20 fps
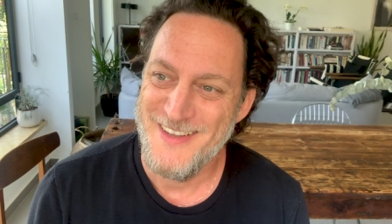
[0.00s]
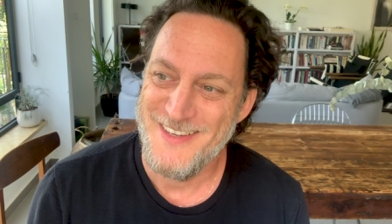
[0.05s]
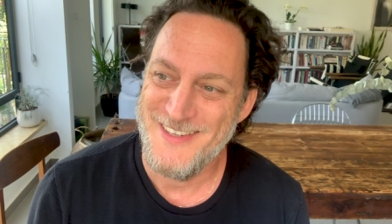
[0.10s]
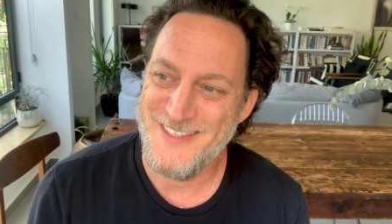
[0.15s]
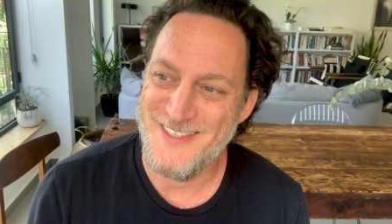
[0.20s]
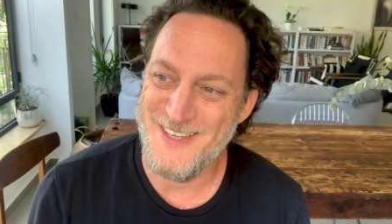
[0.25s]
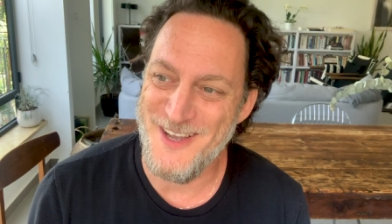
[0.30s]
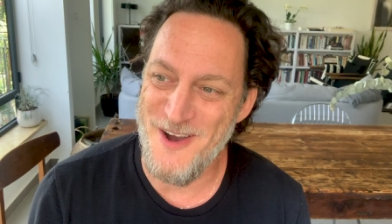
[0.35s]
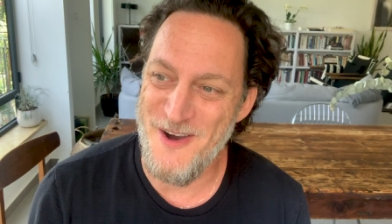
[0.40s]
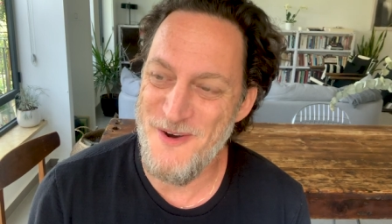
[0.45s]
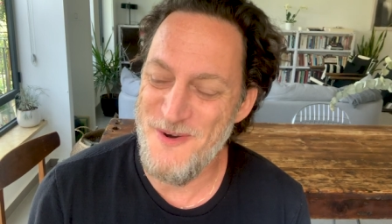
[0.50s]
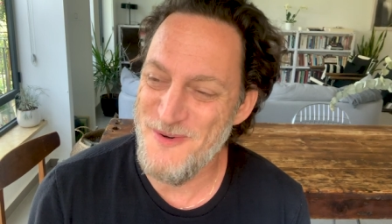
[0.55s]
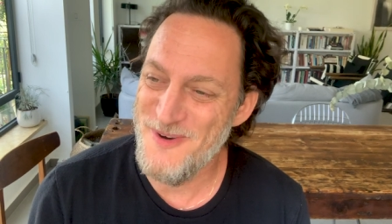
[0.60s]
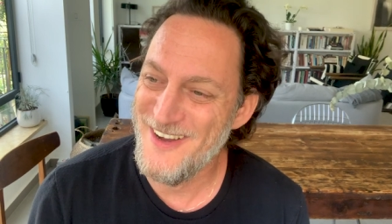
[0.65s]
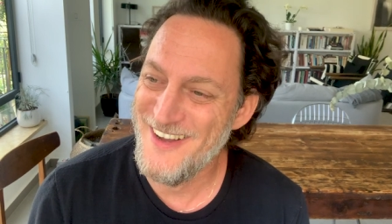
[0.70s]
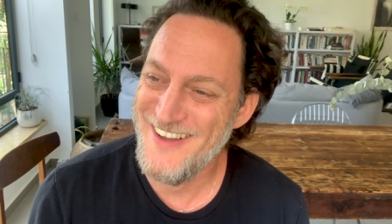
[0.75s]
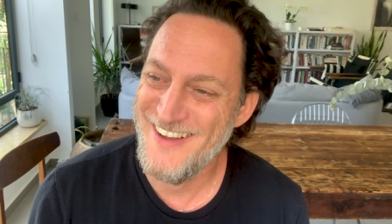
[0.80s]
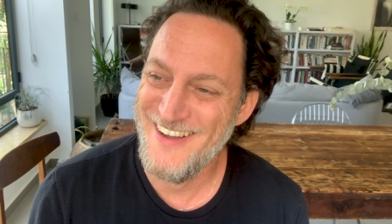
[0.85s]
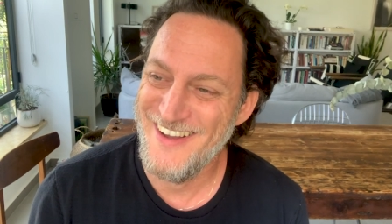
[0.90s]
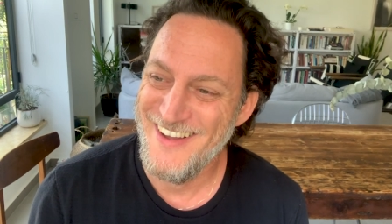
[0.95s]

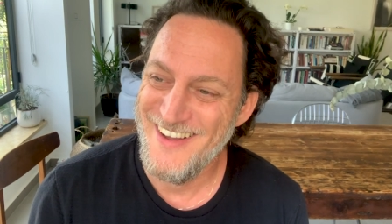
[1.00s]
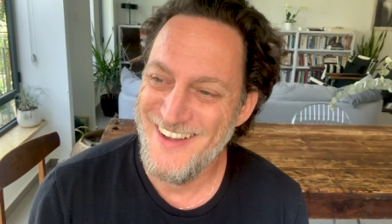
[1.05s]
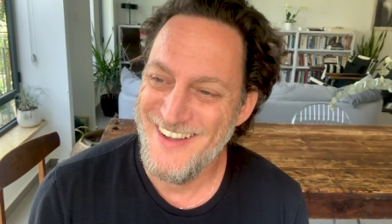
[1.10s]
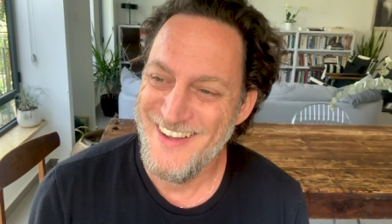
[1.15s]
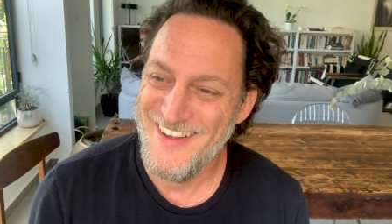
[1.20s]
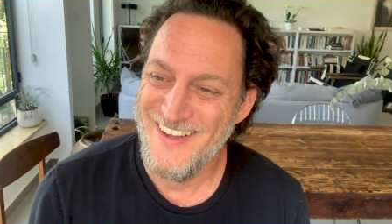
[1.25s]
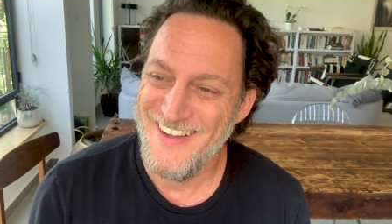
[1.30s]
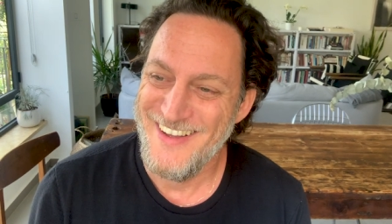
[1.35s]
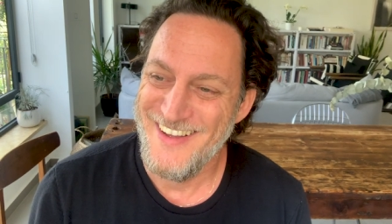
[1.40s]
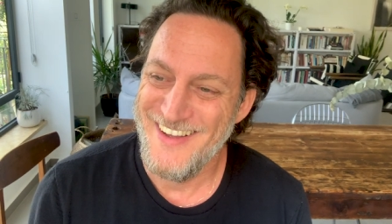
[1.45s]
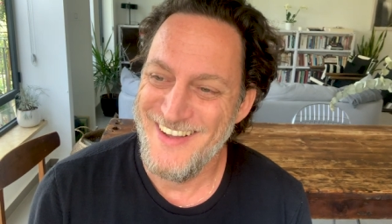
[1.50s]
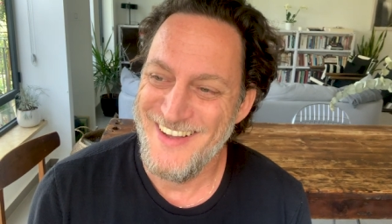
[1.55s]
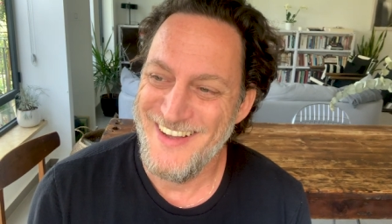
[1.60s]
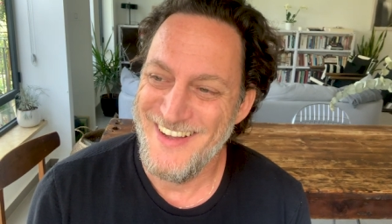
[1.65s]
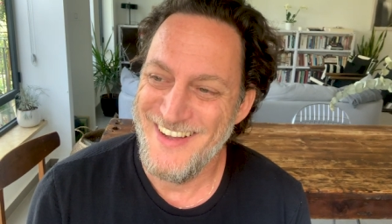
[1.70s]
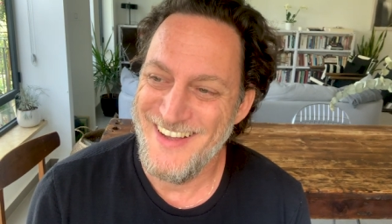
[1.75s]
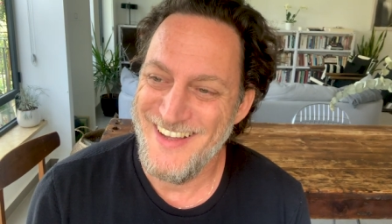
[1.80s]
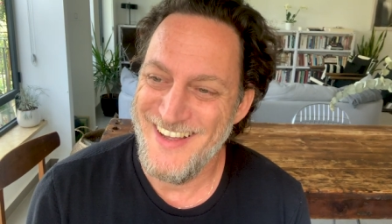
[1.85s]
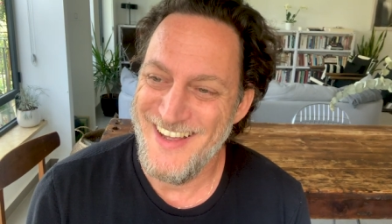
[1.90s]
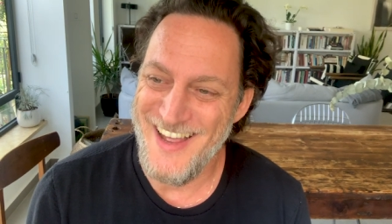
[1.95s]
So
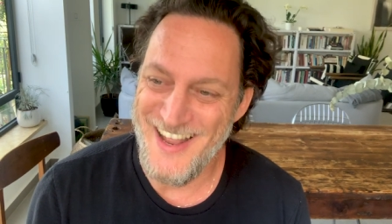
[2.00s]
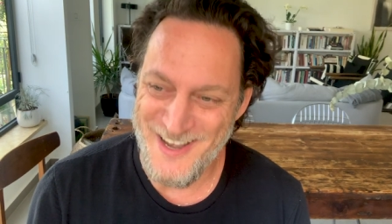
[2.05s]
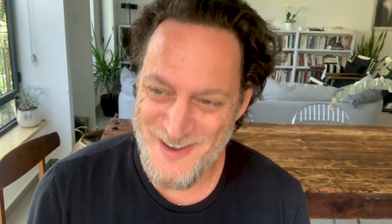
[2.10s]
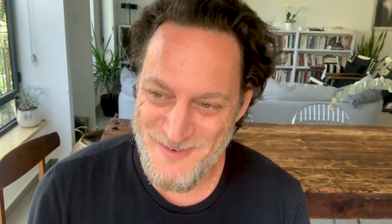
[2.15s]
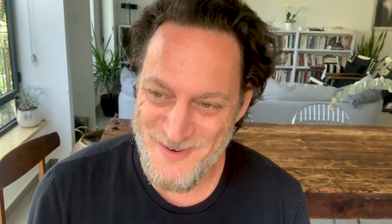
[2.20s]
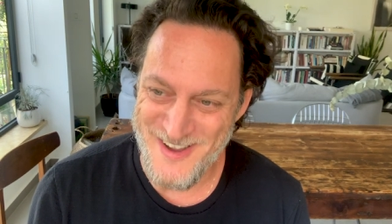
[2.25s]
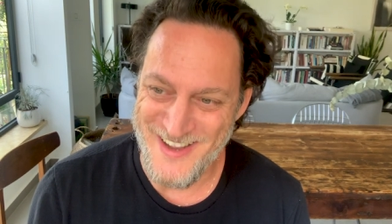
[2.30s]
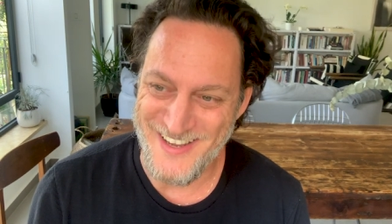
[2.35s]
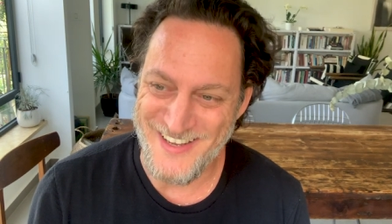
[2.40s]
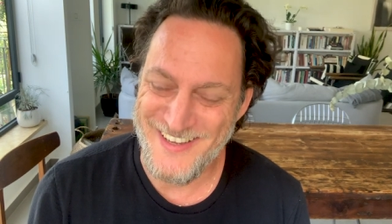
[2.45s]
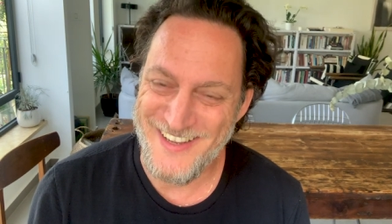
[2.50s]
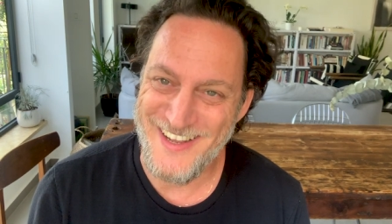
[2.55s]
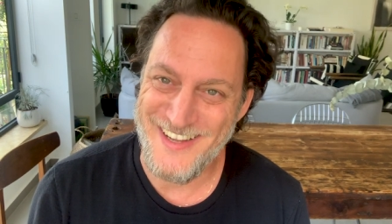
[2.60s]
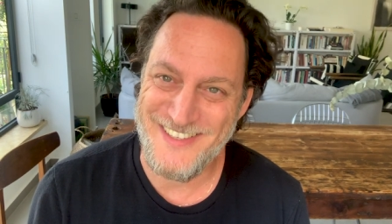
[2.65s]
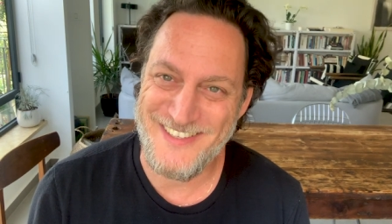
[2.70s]
anyway,